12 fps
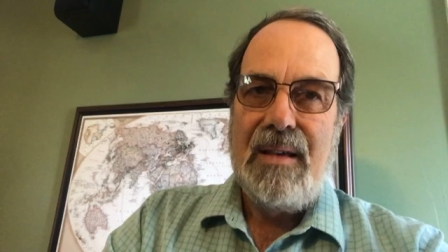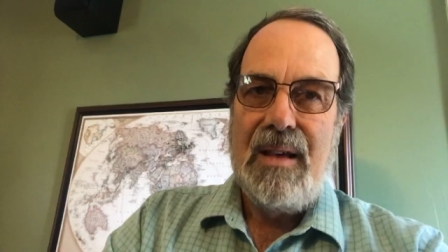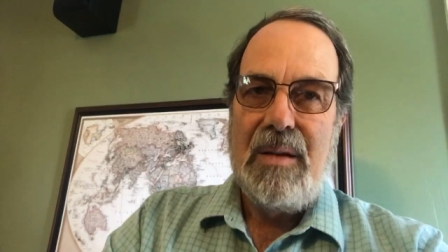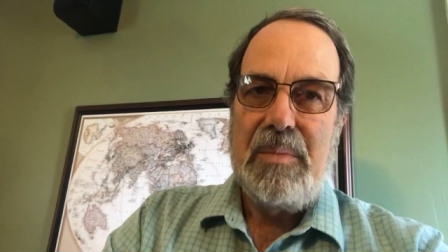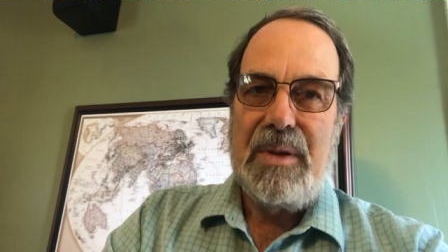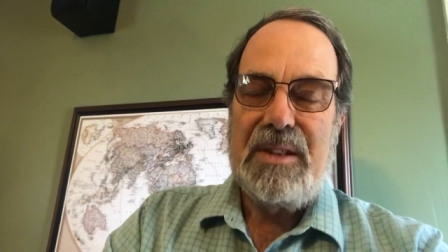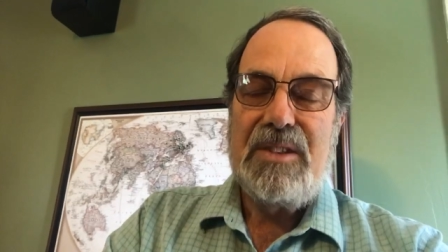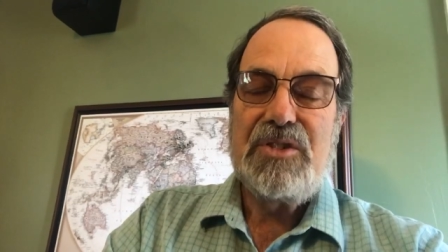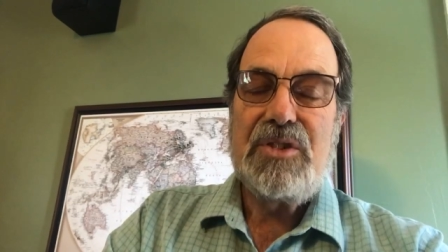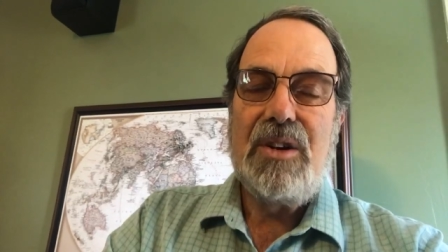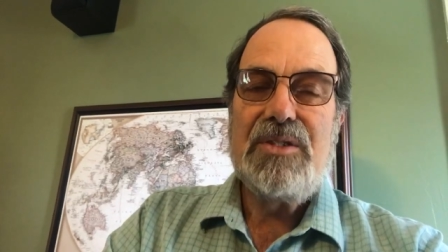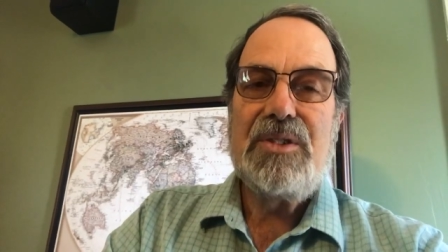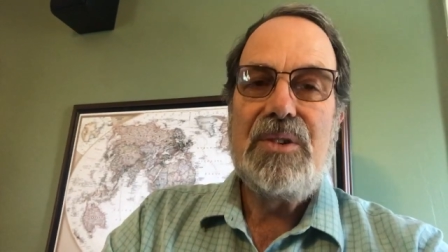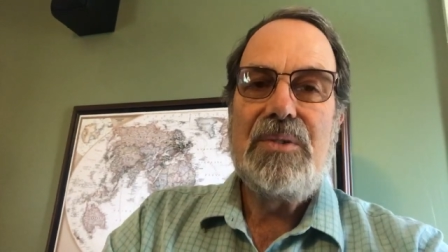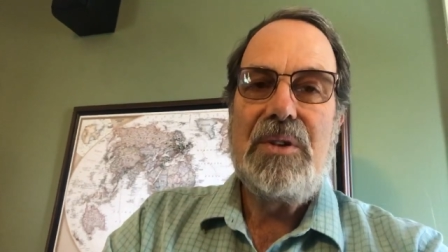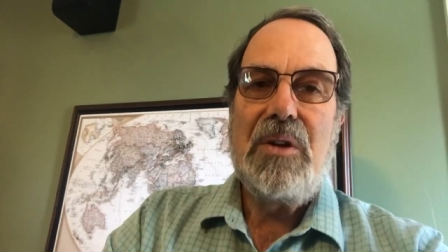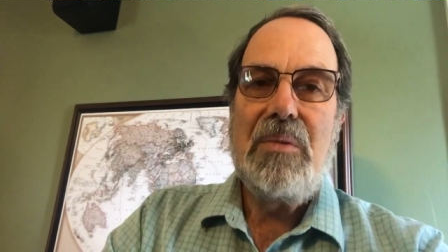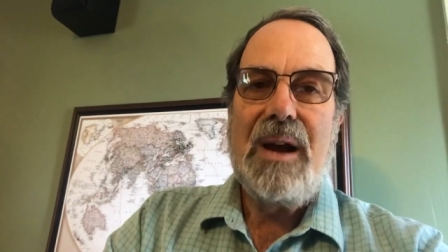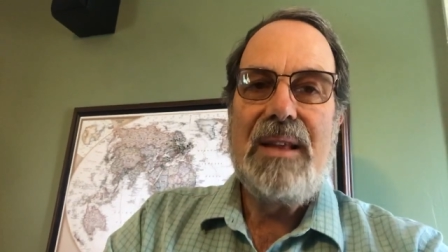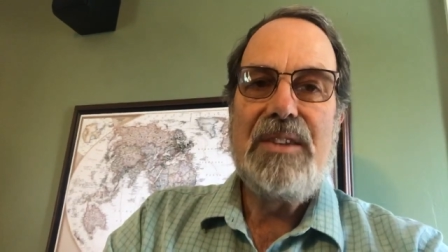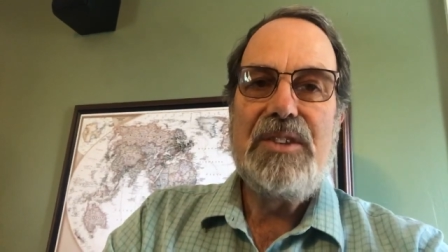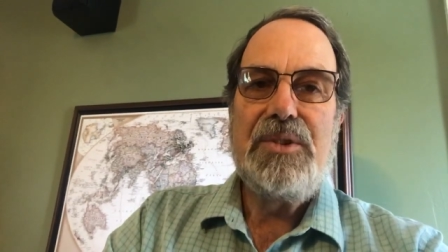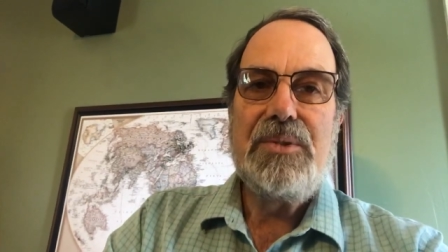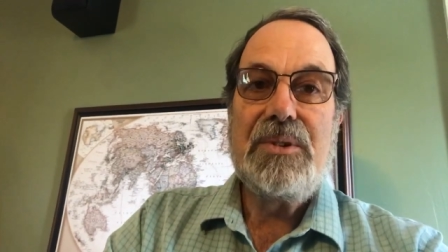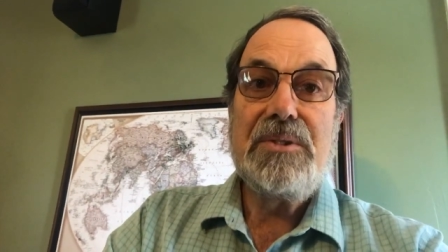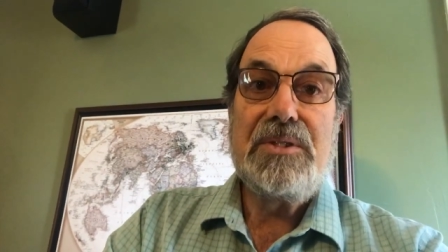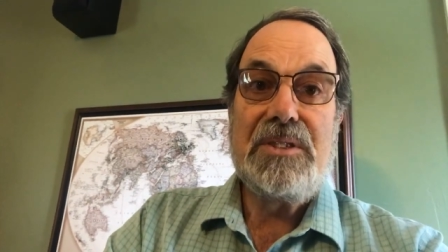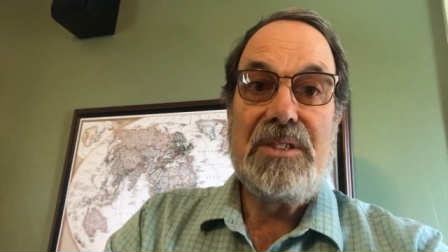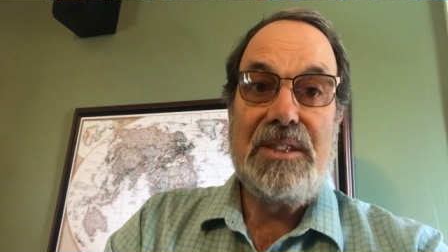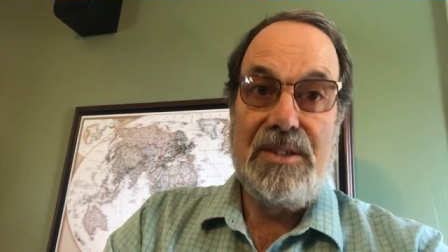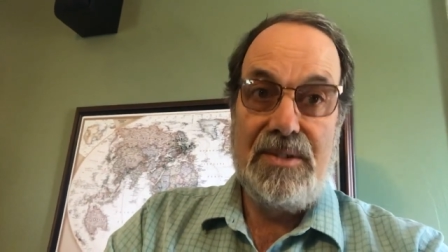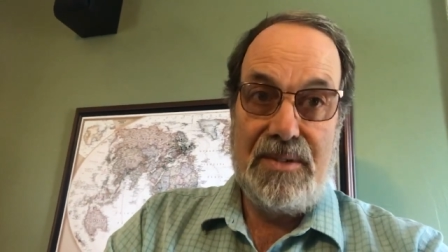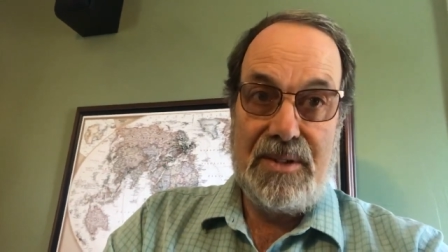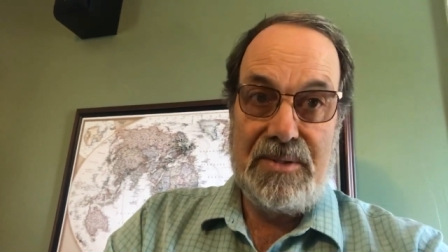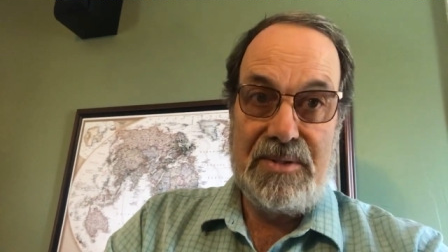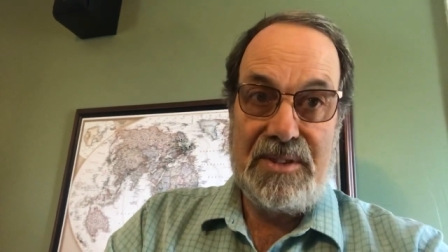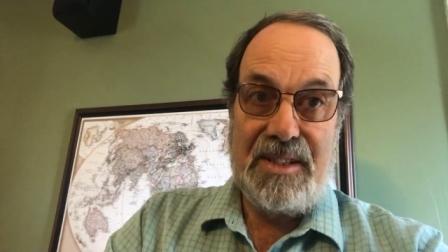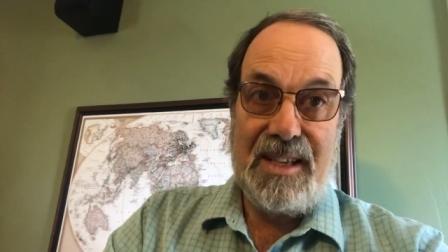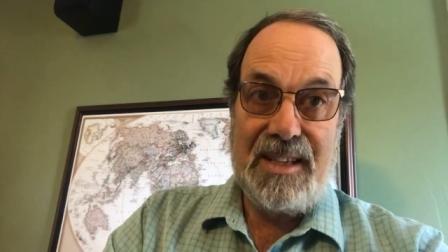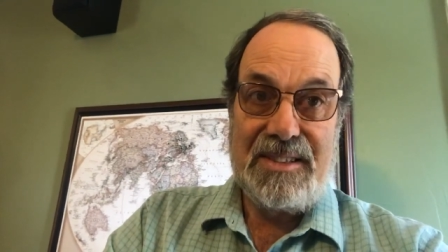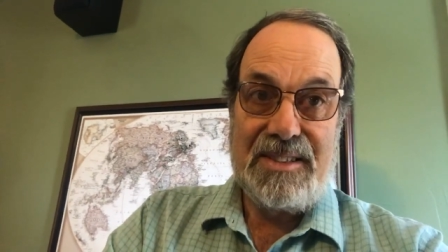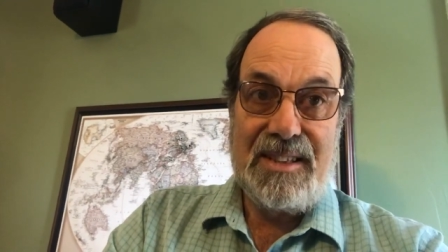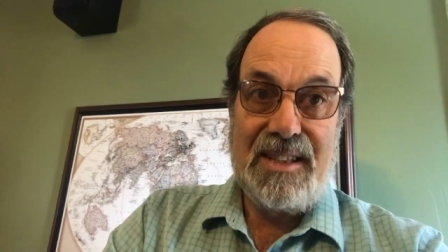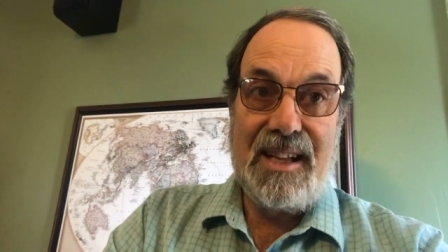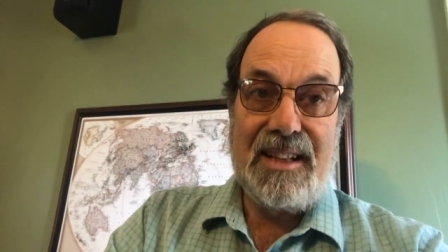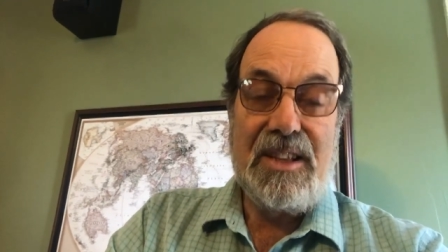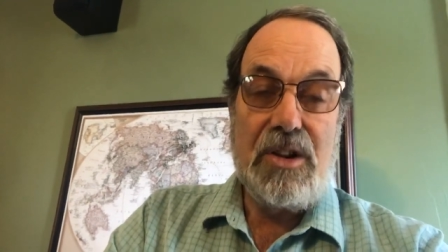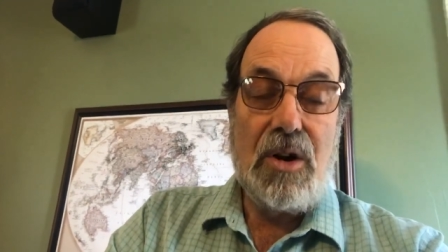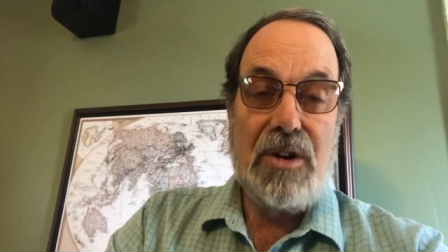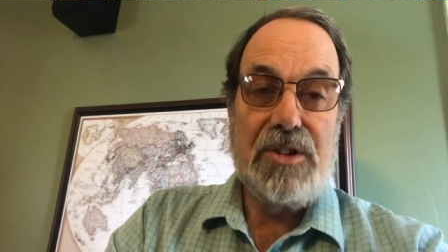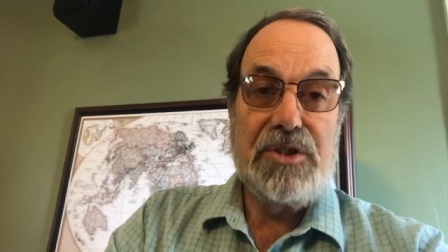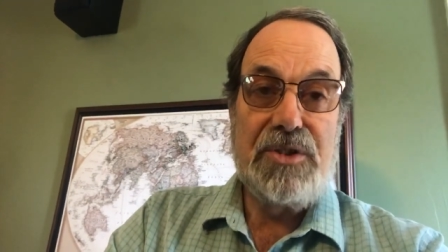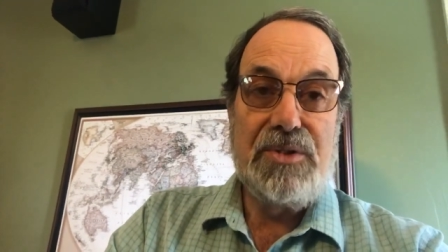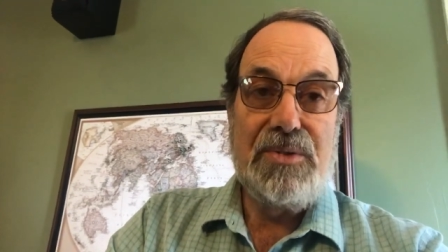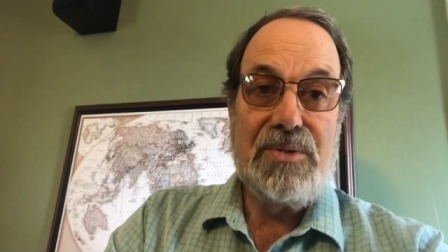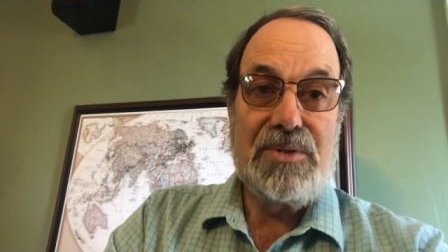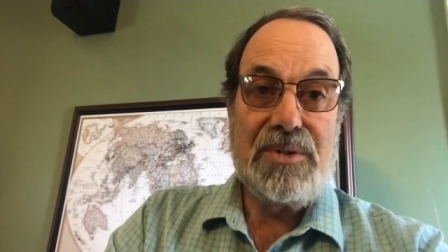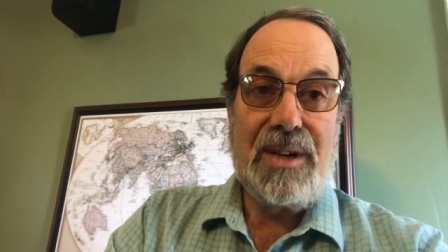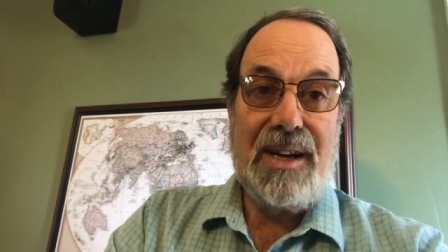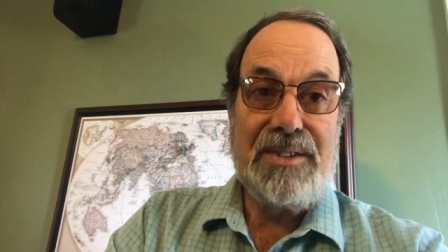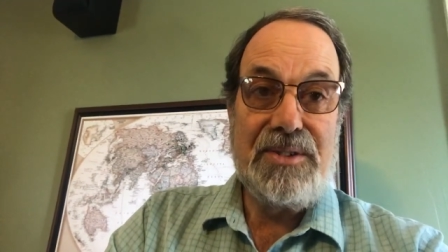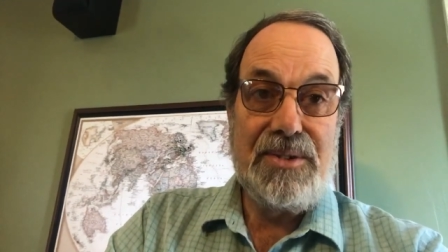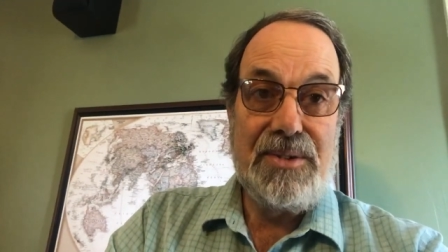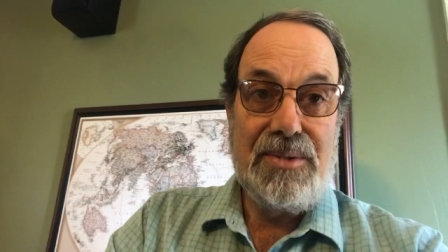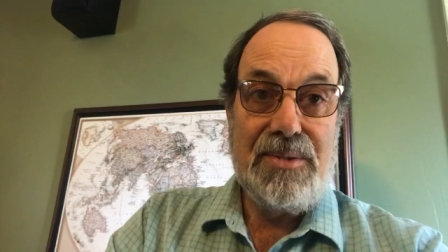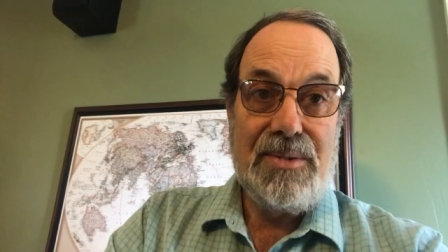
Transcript: But there's also no way that you could steal those things like the Archduke tried to do.